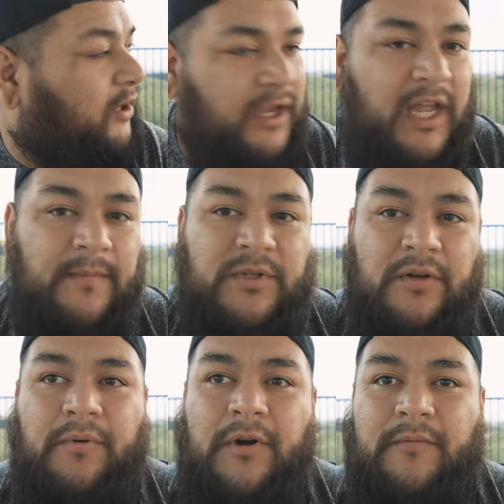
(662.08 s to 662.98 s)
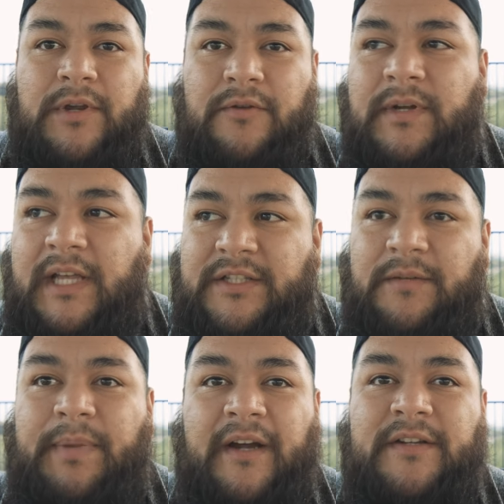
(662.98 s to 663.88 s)
know, you come to a point where you realize
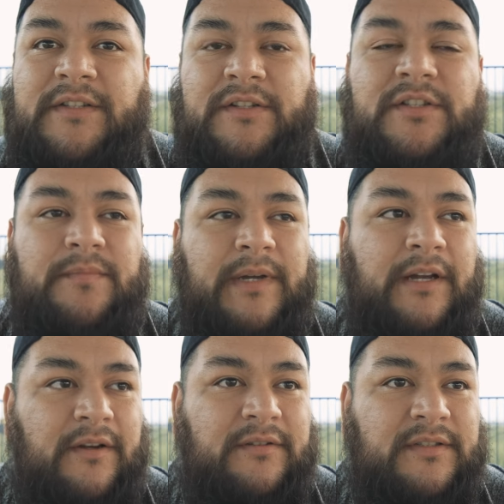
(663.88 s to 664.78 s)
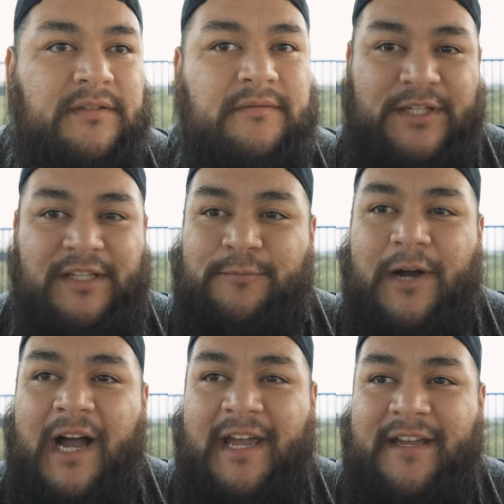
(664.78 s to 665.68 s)
your parents aren't superheroes, which is
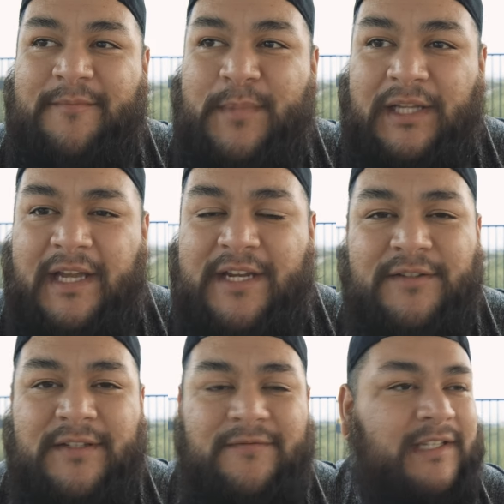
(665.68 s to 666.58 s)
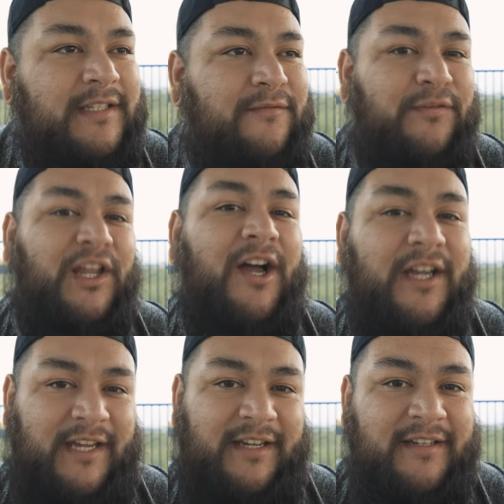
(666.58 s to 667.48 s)
why millennials invented
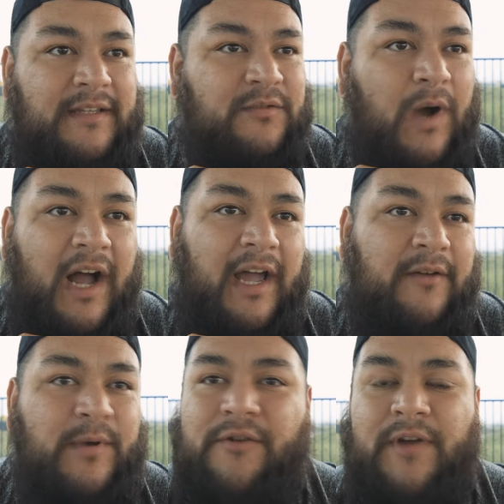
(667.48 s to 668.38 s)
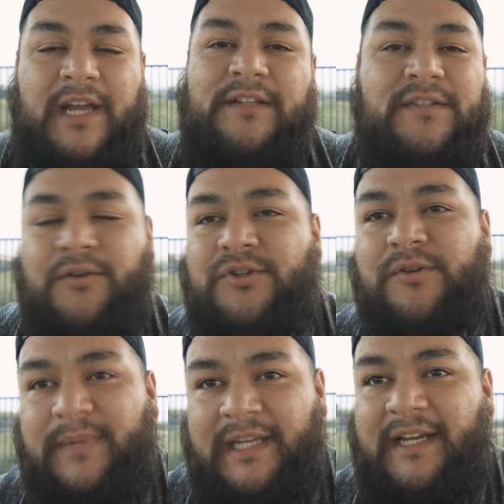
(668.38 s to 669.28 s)
vlogging. It's why we created
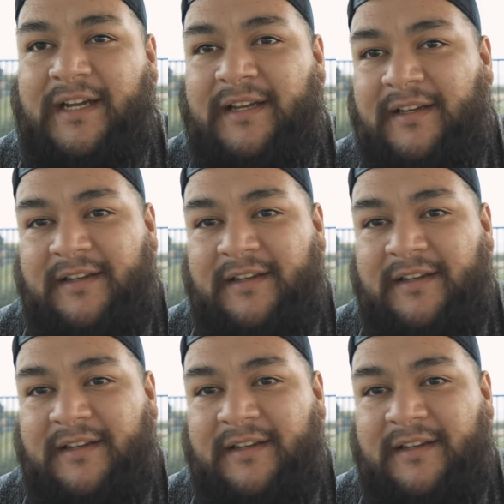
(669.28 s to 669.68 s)
social media.